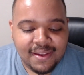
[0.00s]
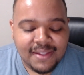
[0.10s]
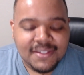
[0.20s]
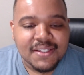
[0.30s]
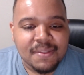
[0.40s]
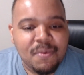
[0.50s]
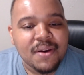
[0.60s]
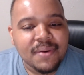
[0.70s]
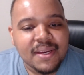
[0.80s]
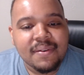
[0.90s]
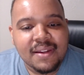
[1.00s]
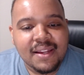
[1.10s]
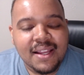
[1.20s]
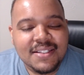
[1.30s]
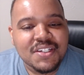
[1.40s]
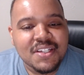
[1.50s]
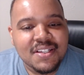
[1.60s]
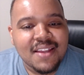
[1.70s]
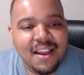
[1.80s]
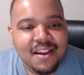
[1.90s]
and to the point where he realizes that
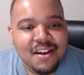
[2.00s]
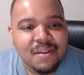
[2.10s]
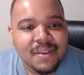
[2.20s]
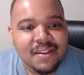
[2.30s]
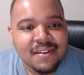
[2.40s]
she's not coming.